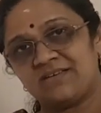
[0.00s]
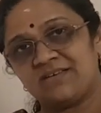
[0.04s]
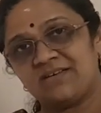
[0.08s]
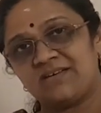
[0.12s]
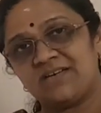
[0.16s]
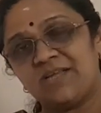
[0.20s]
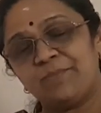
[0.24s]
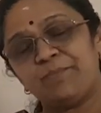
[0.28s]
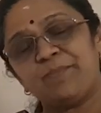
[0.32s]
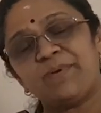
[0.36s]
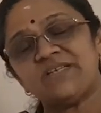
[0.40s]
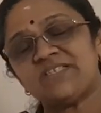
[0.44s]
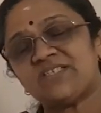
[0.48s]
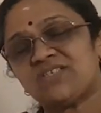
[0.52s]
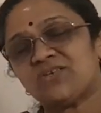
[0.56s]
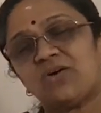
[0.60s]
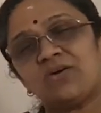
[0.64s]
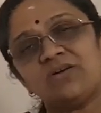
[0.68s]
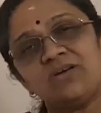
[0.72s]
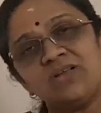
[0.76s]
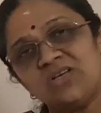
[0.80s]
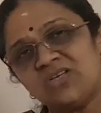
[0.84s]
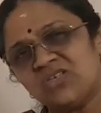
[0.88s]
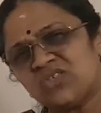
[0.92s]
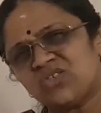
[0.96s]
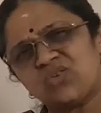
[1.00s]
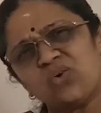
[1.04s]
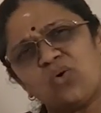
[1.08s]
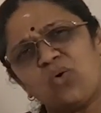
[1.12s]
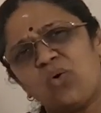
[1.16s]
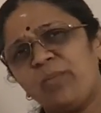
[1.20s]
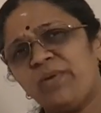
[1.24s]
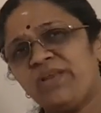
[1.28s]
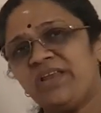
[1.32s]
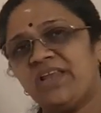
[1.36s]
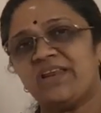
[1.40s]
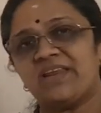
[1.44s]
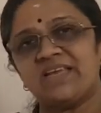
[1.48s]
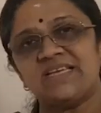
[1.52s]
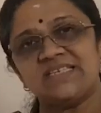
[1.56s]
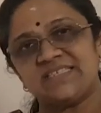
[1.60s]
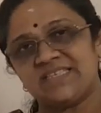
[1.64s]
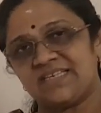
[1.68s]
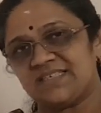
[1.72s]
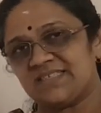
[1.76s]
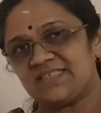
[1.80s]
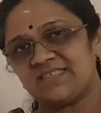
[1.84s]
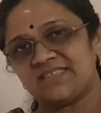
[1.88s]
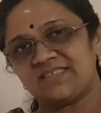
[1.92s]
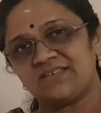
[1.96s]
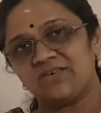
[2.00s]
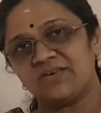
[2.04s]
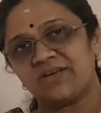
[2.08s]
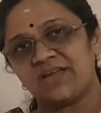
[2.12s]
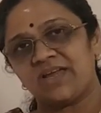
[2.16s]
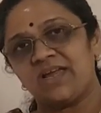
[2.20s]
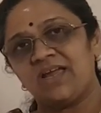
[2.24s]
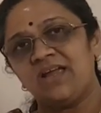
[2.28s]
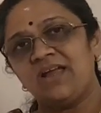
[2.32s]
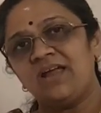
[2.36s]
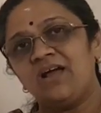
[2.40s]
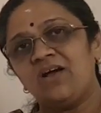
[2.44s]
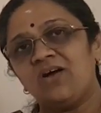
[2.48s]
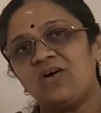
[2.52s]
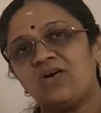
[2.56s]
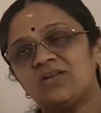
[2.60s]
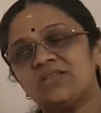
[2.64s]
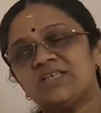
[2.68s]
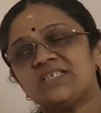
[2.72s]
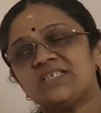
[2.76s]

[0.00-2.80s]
Depends on so many reasons. Okay, on